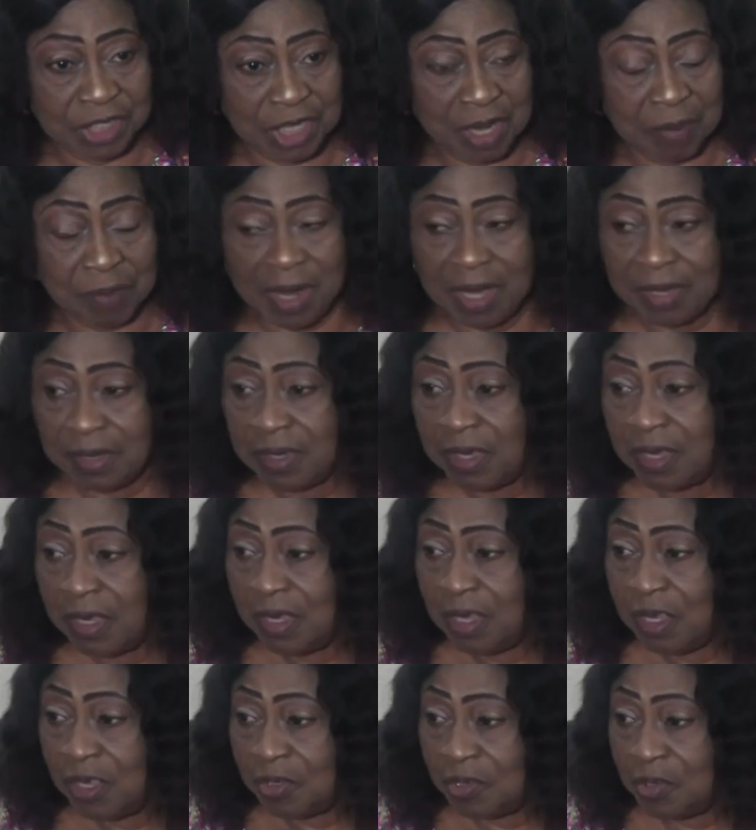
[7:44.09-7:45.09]
chairman,
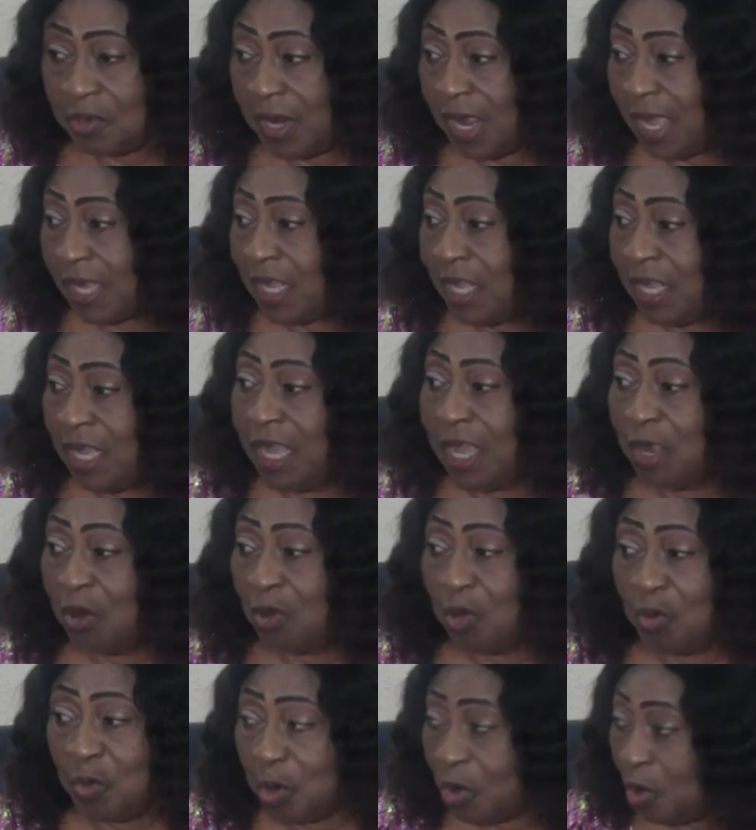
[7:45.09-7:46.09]
so that he
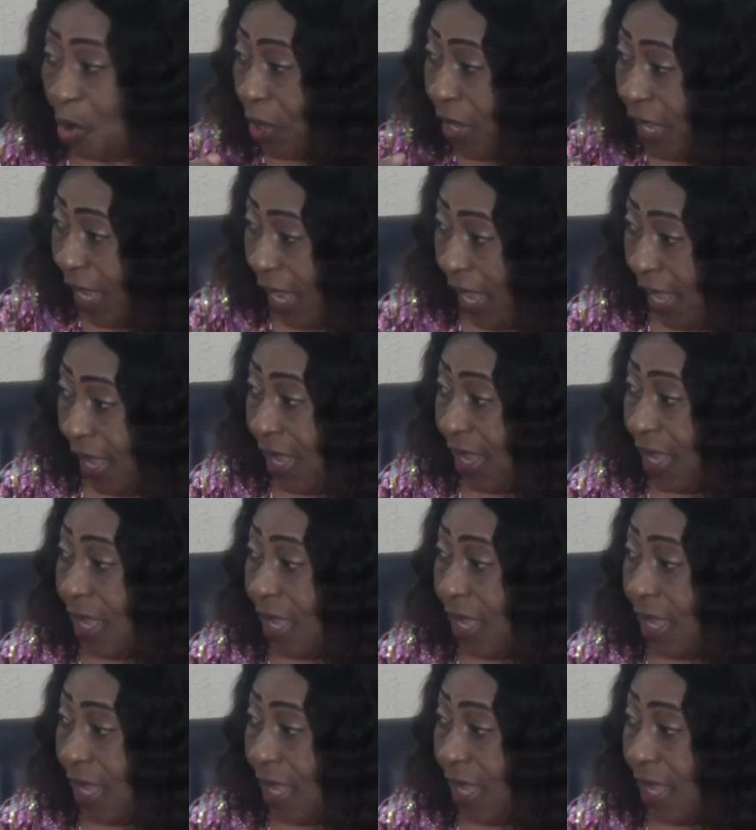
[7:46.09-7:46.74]
alone will not hear.